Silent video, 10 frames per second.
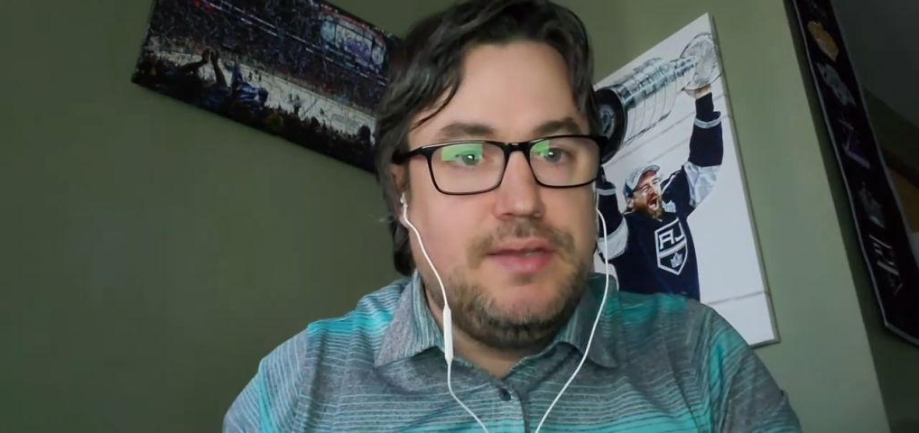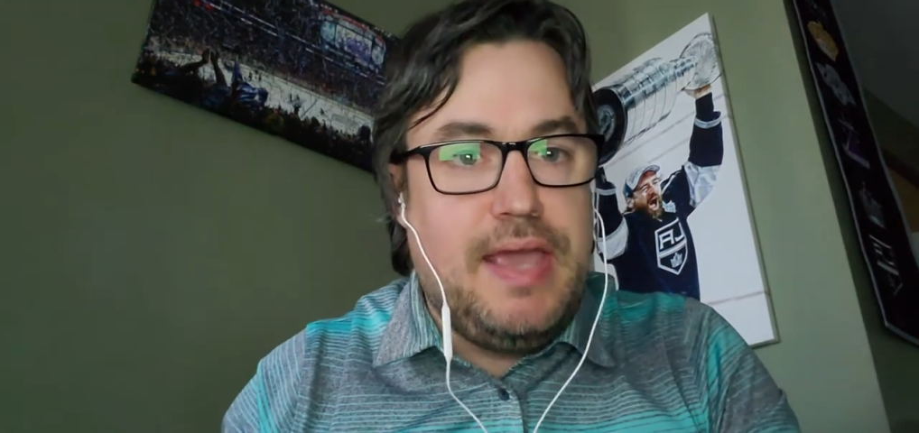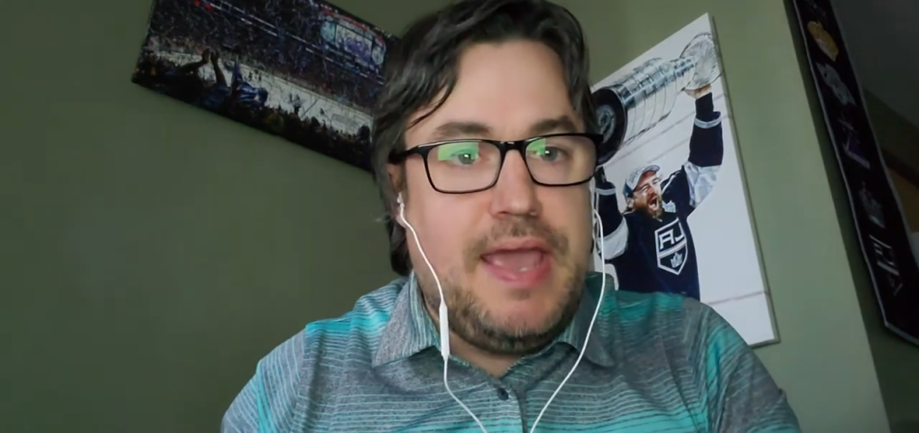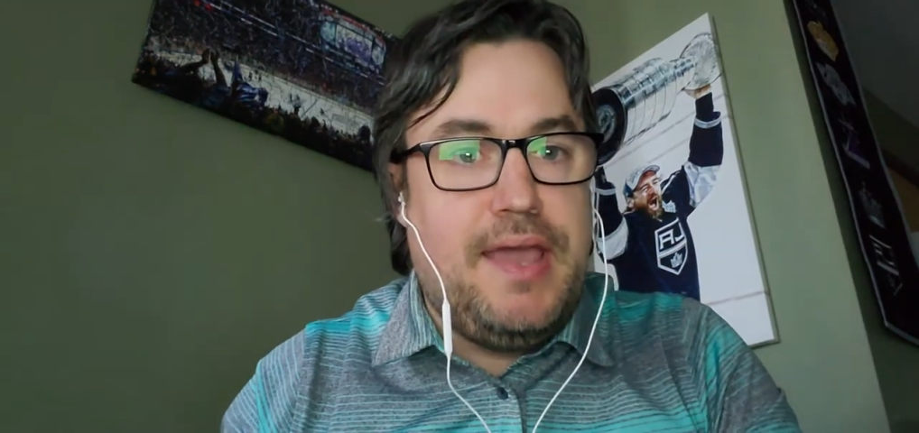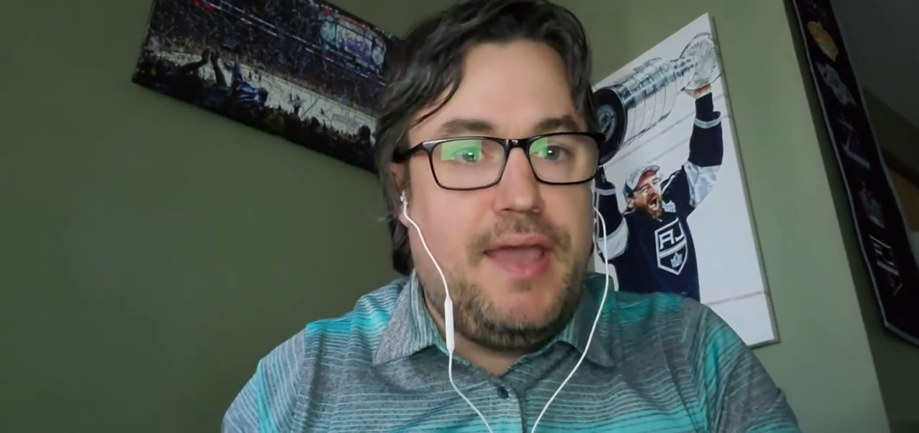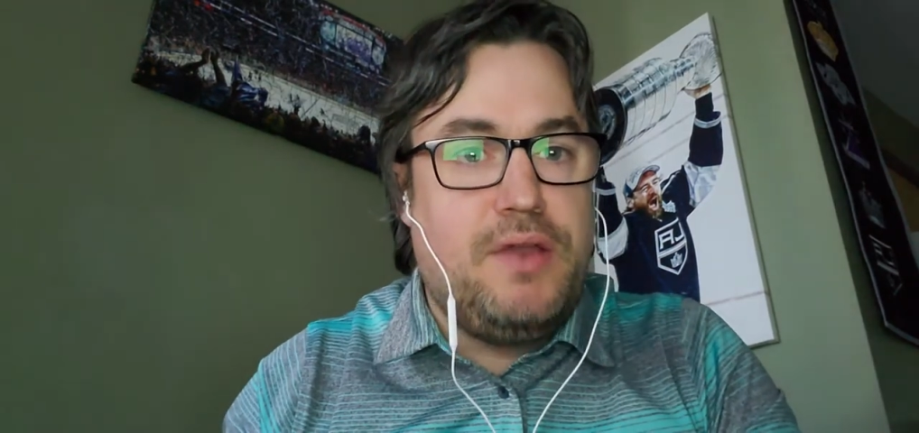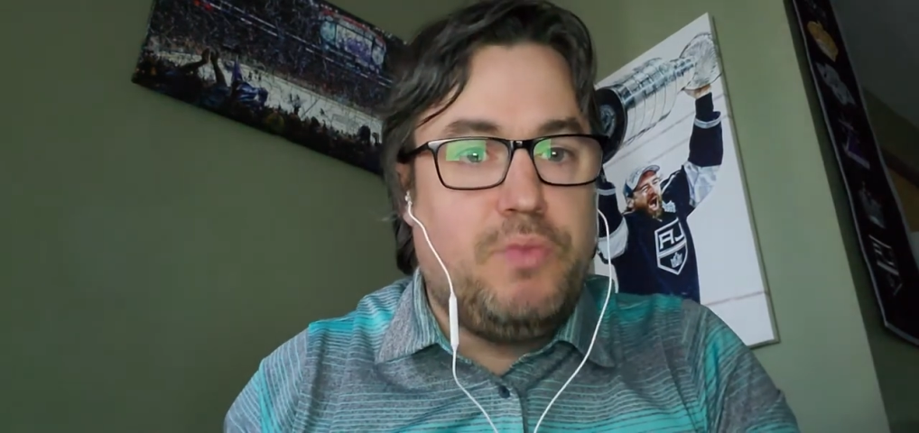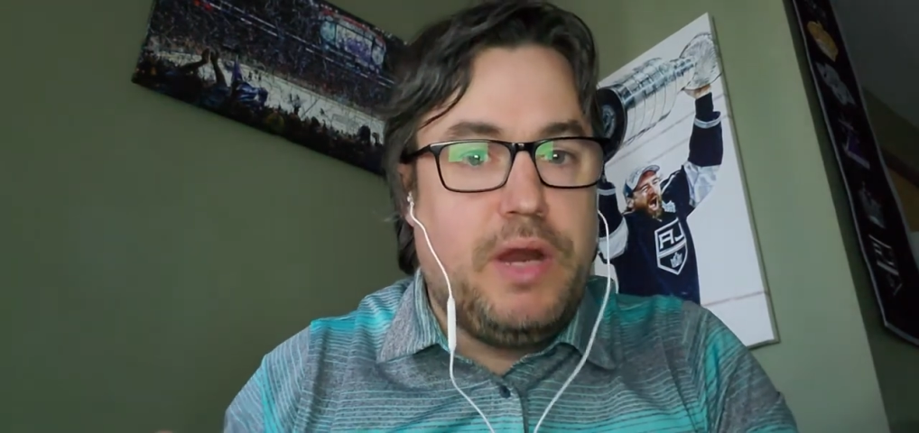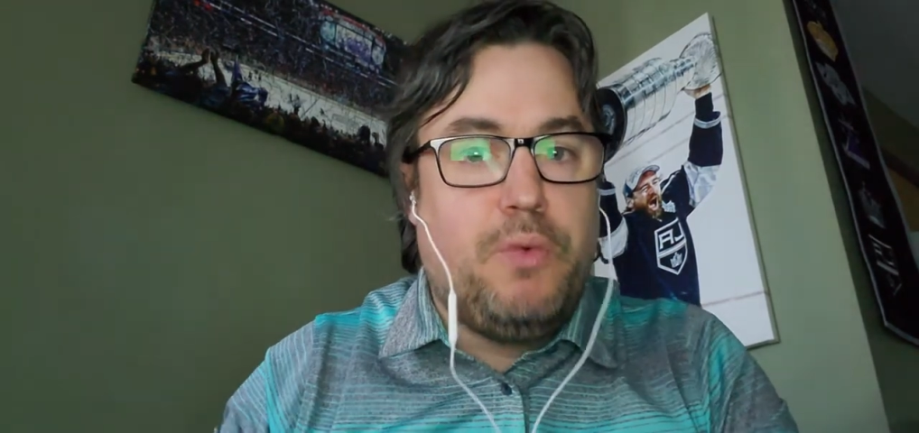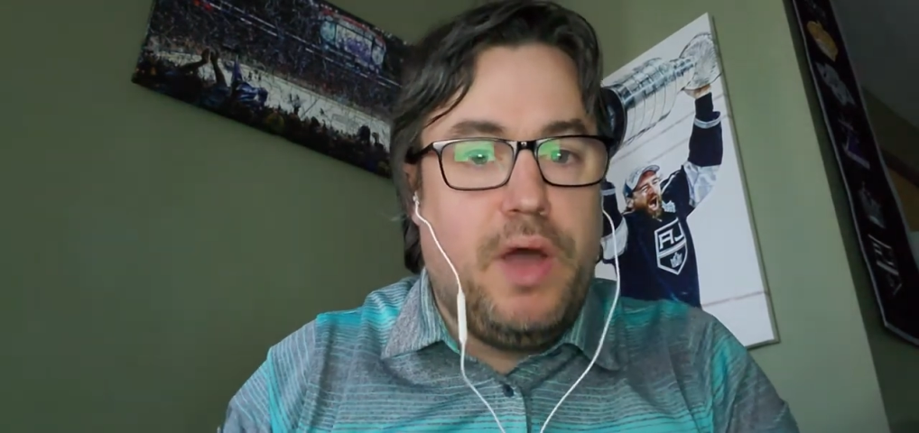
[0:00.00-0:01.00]
and
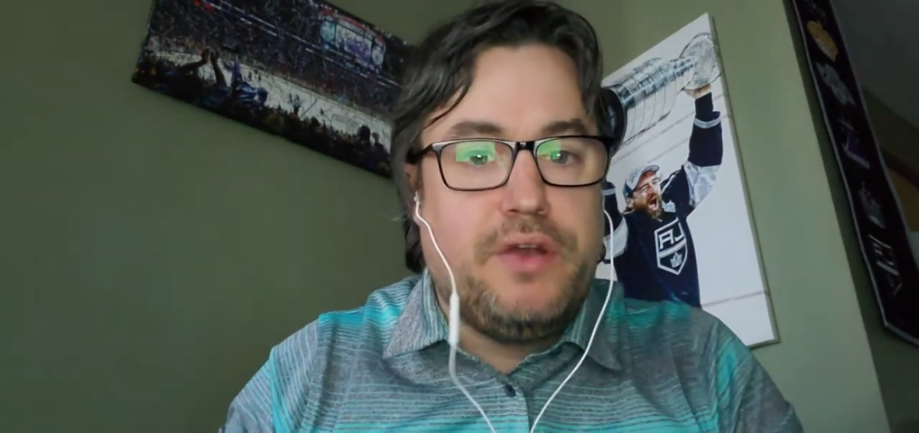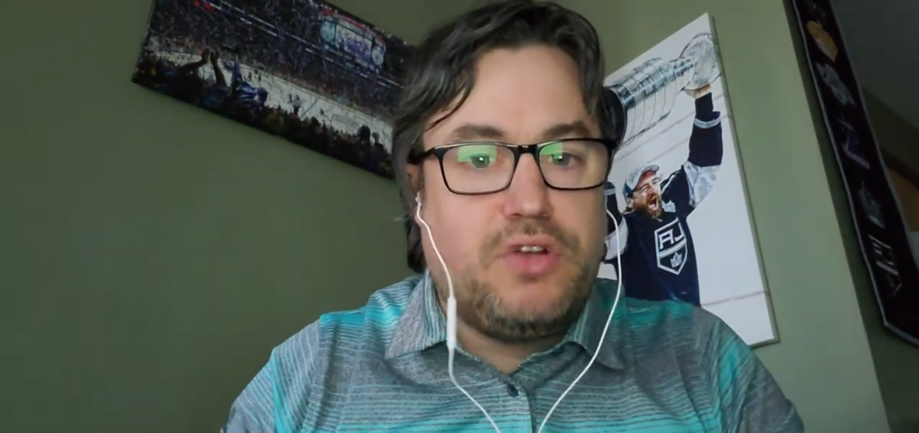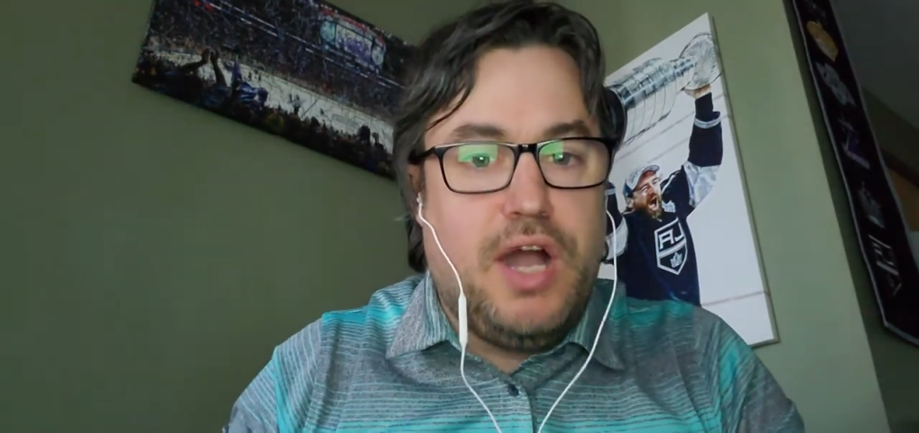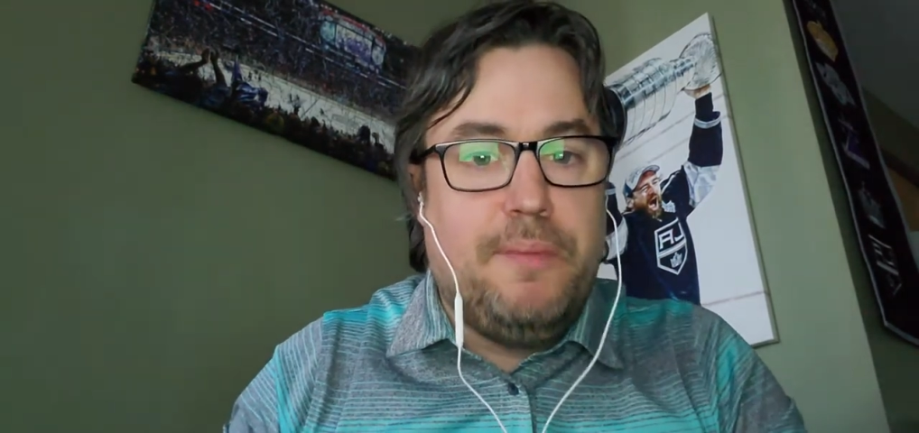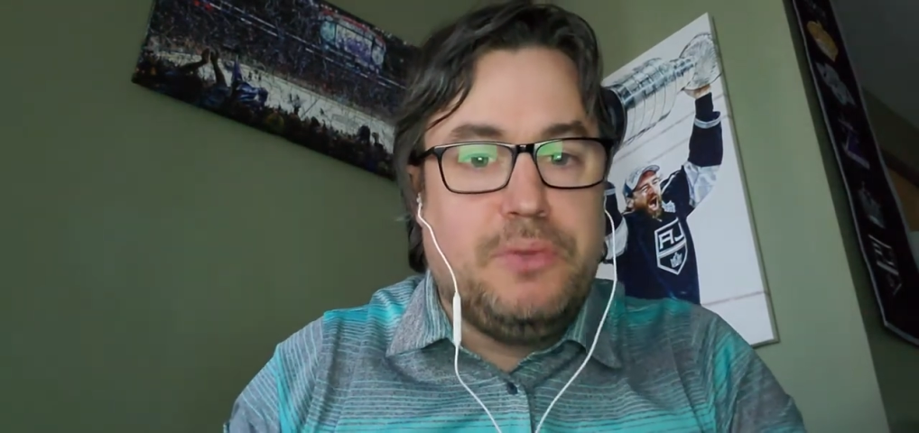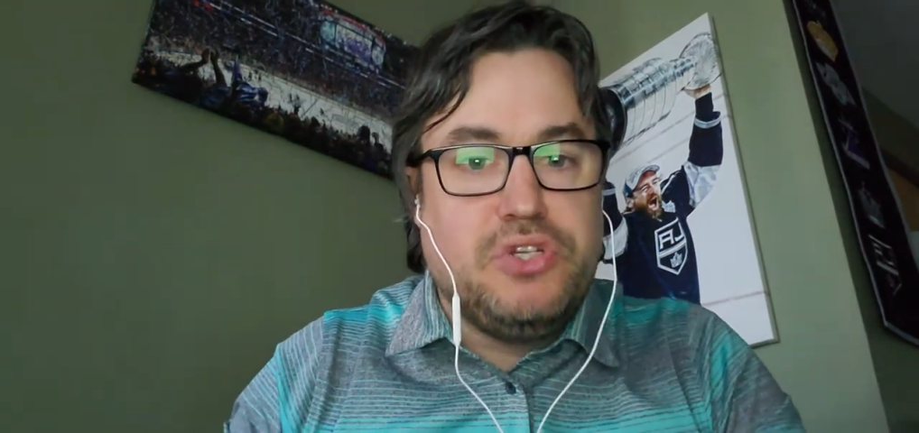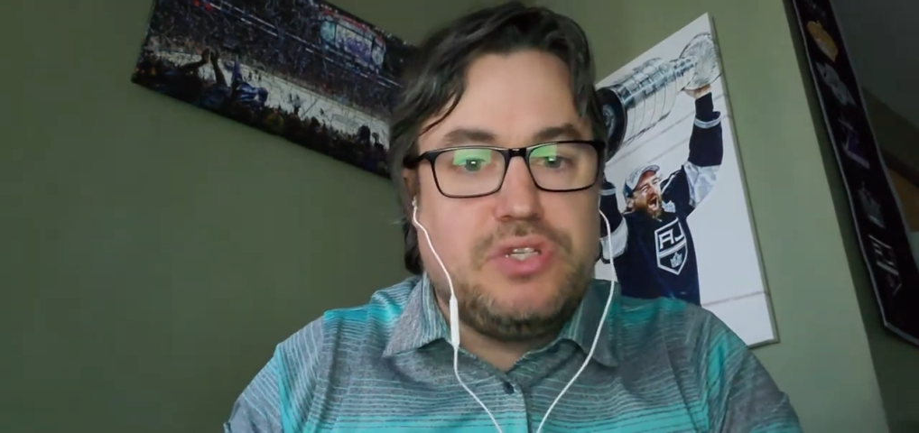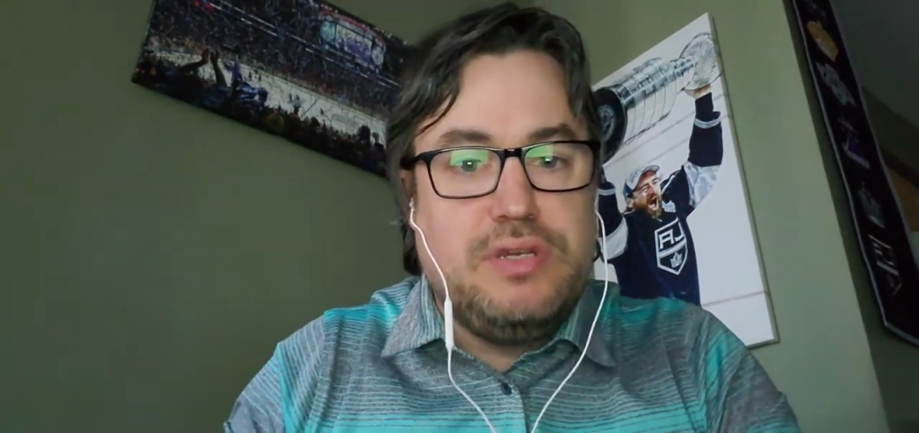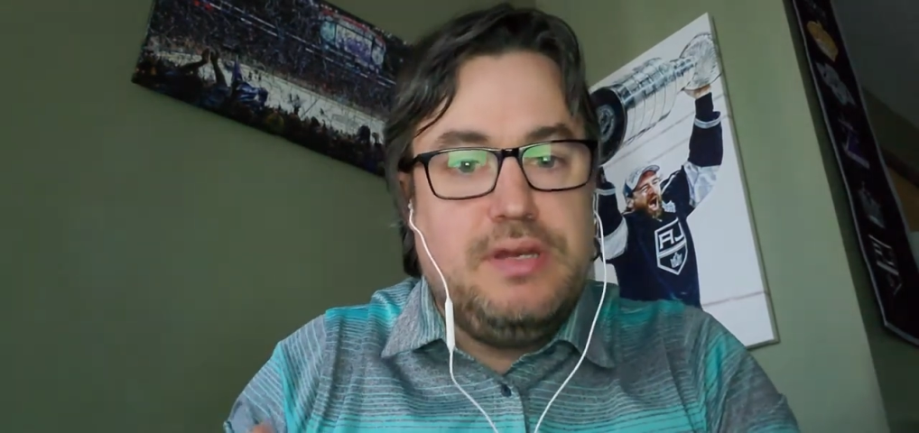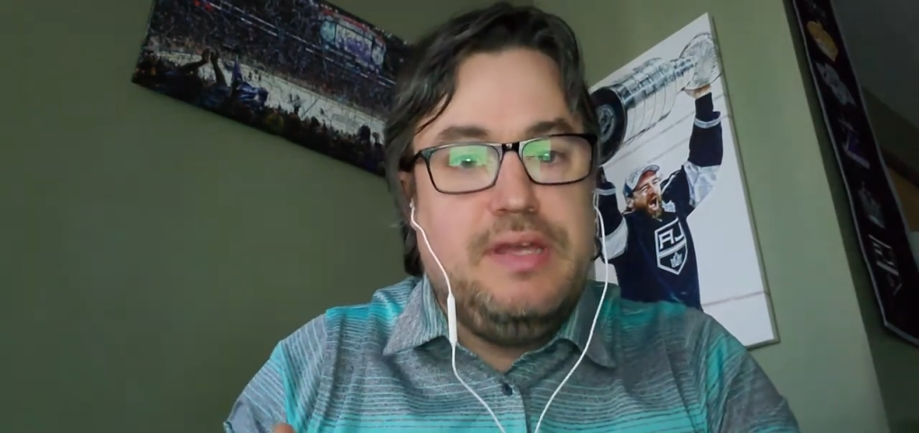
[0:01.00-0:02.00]
what I want to accomplish